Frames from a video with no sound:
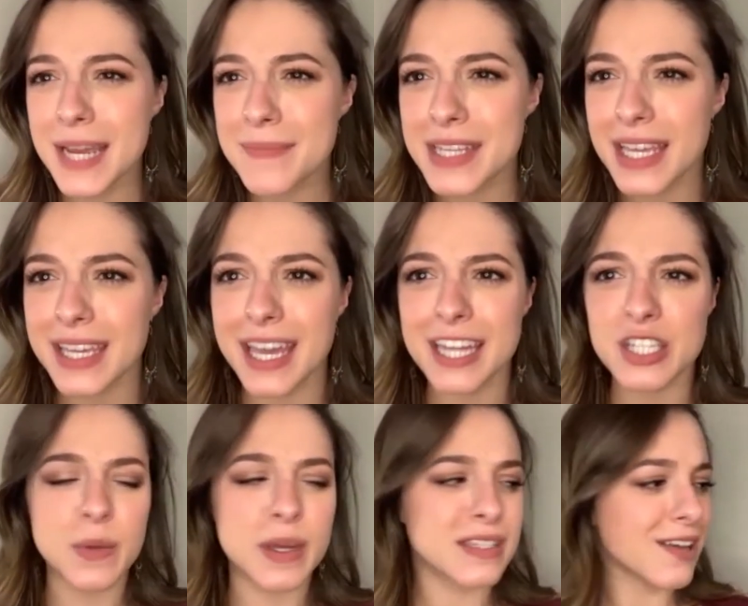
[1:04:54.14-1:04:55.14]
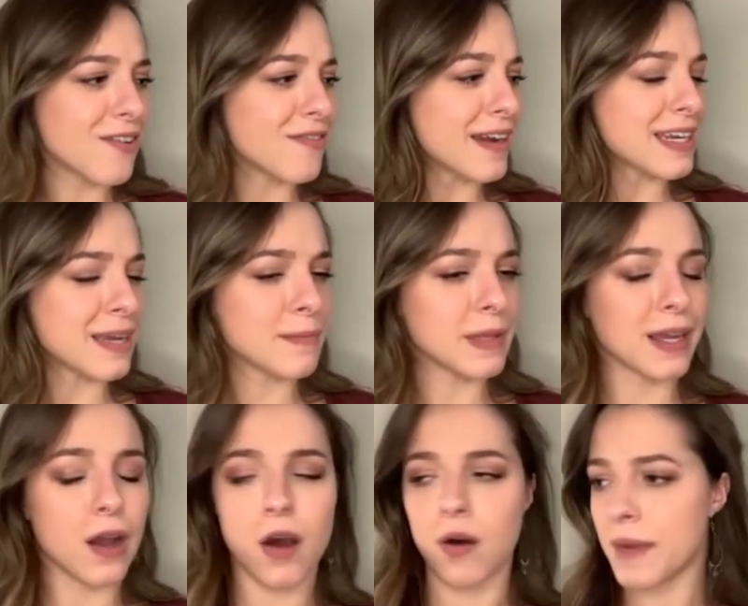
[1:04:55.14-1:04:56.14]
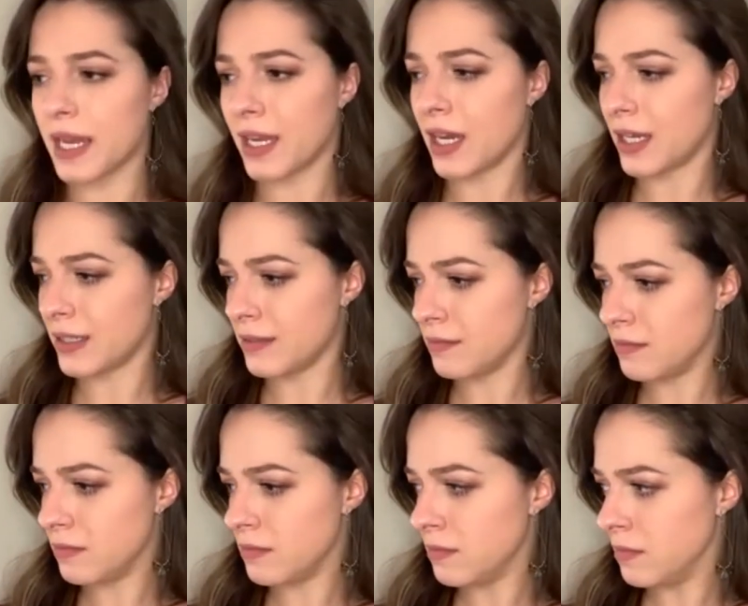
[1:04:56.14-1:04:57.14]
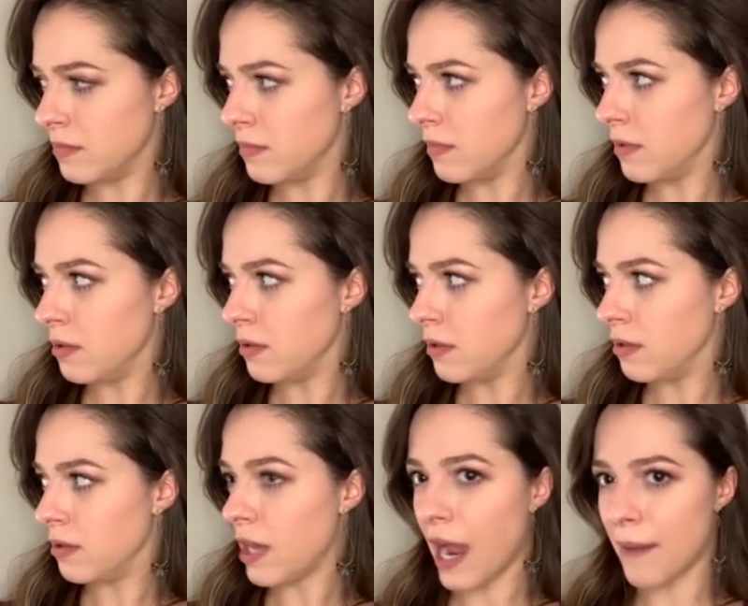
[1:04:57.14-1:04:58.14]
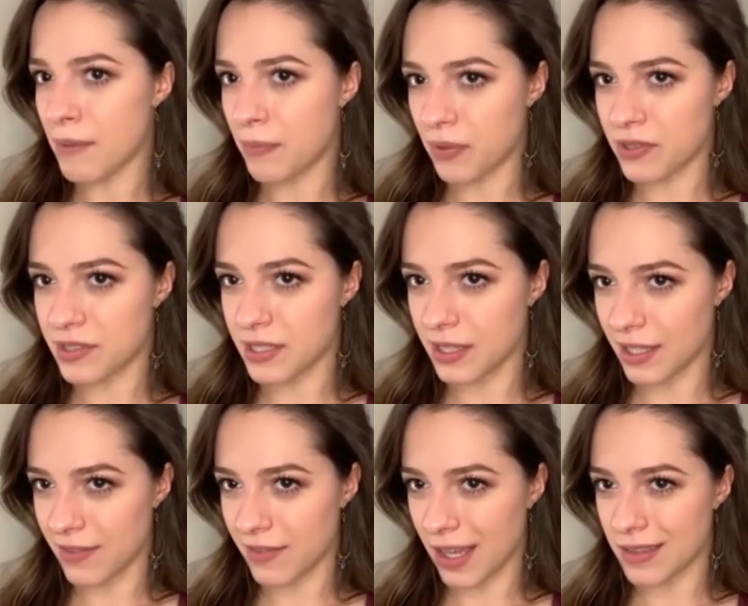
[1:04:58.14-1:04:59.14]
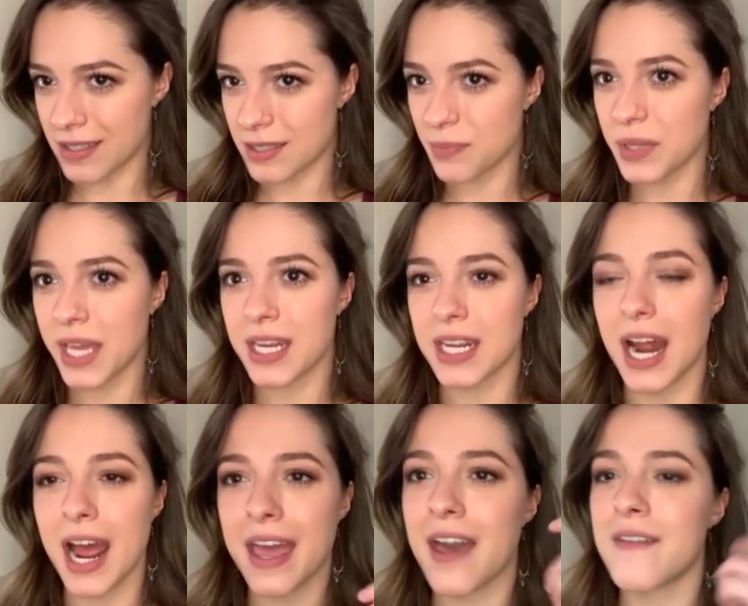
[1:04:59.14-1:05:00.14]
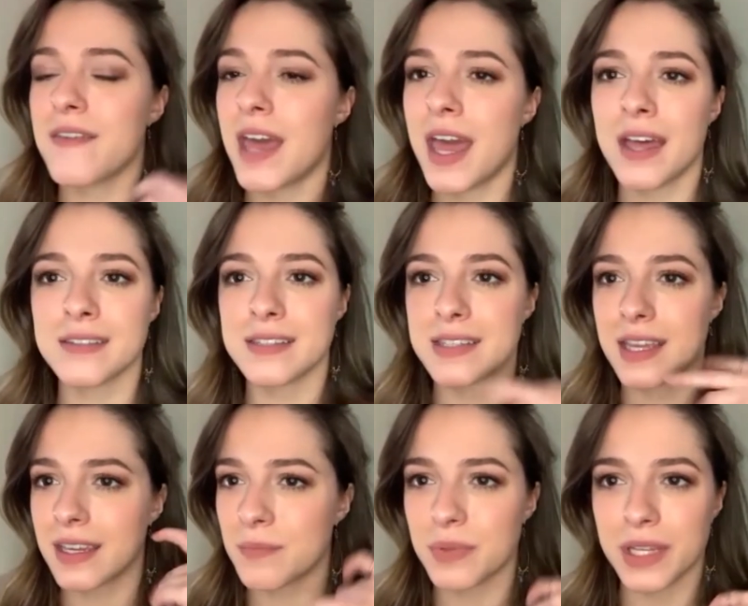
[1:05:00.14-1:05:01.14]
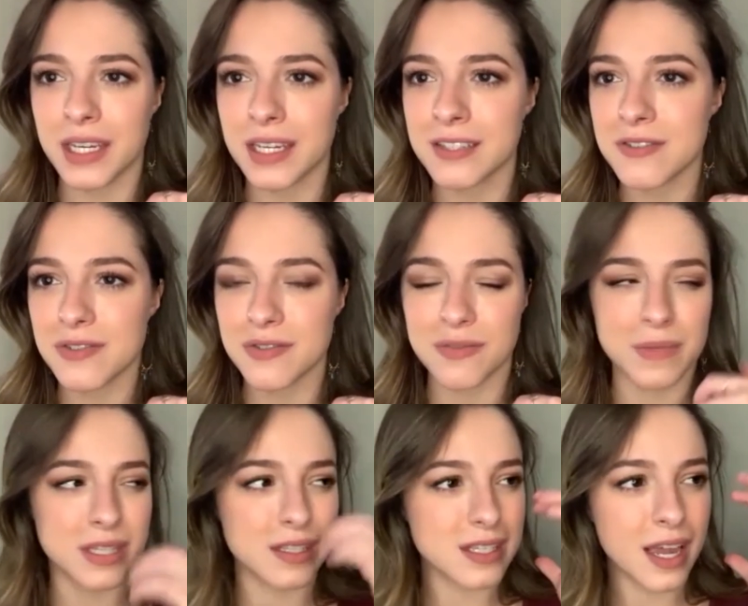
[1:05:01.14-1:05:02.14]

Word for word: Sometimes I catch myself and I'm like, oh my God, I'm a person living on this planet. I have hands that can play instruments.